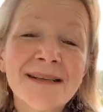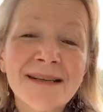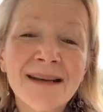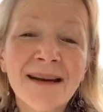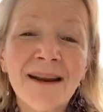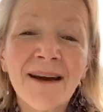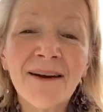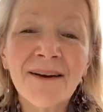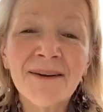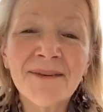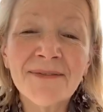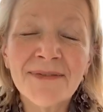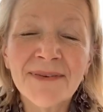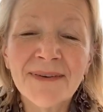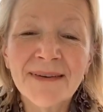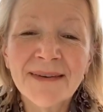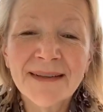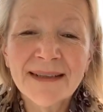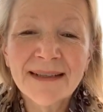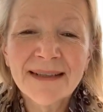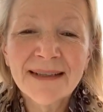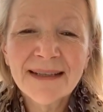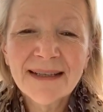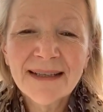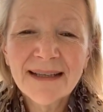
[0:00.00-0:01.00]
love,
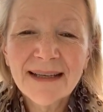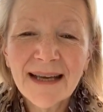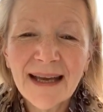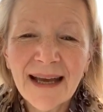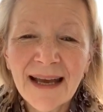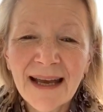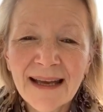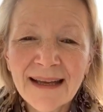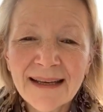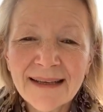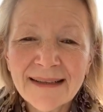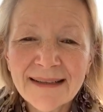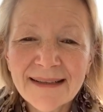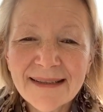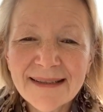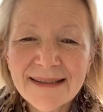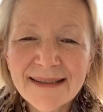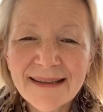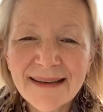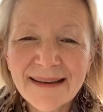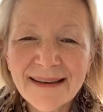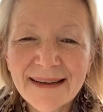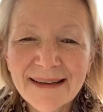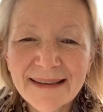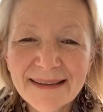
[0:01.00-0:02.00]
and
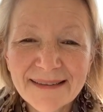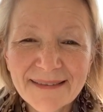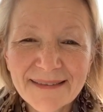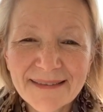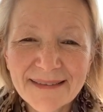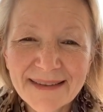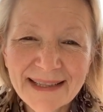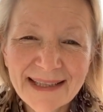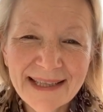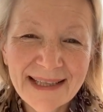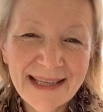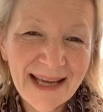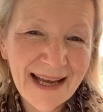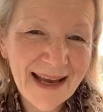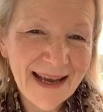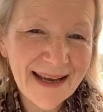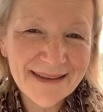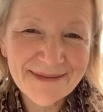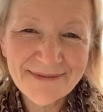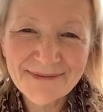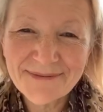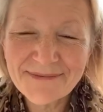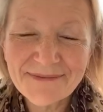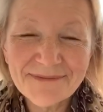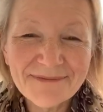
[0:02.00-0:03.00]
yeah,
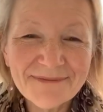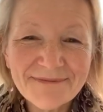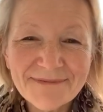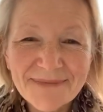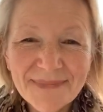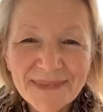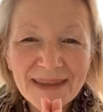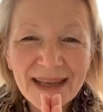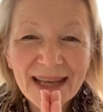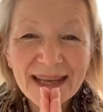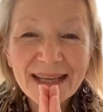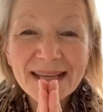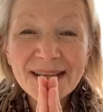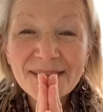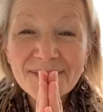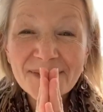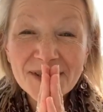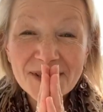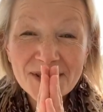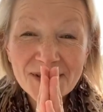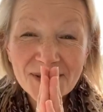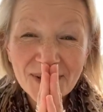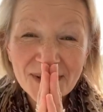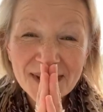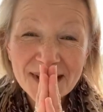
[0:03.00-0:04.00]
thank you
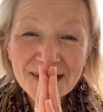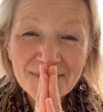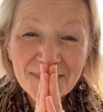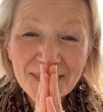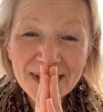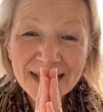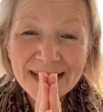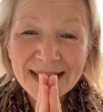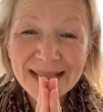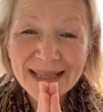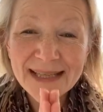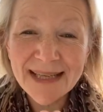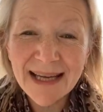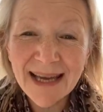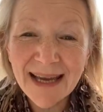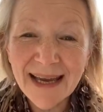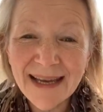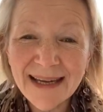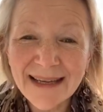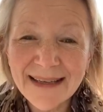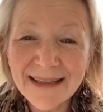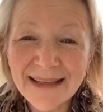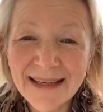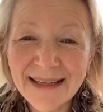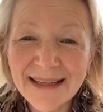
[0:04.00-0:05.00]
for joining me
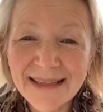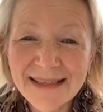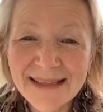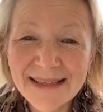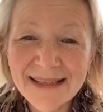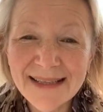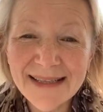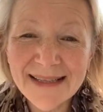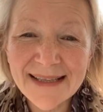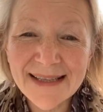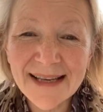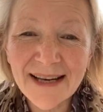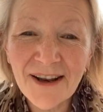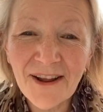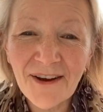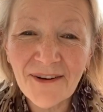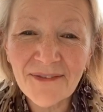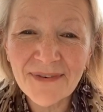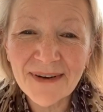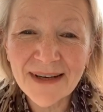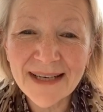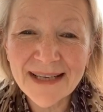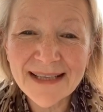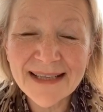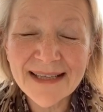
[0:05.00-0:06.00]
today. It's just
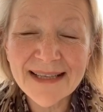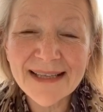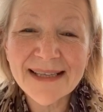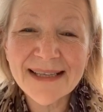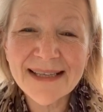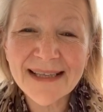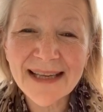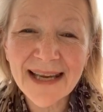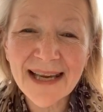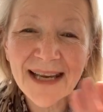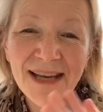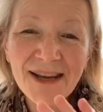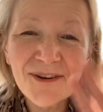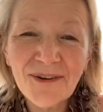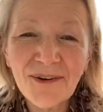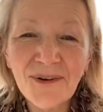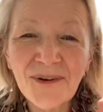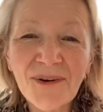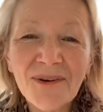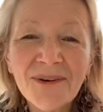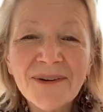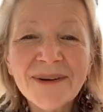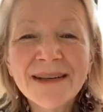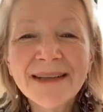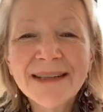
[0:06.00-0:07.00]
lovely to see
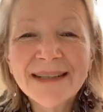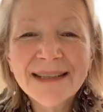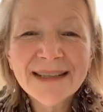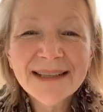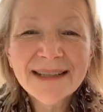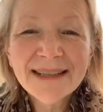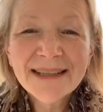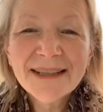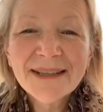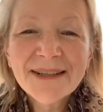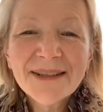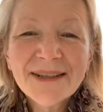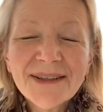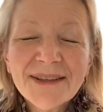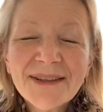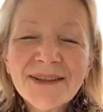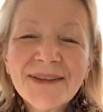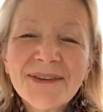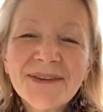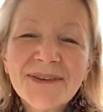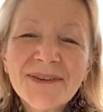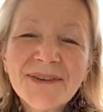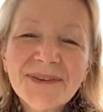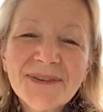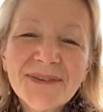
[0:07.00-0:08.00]
your
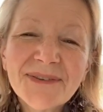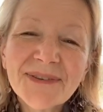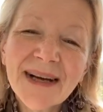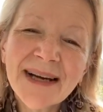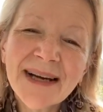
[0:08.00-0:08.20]
little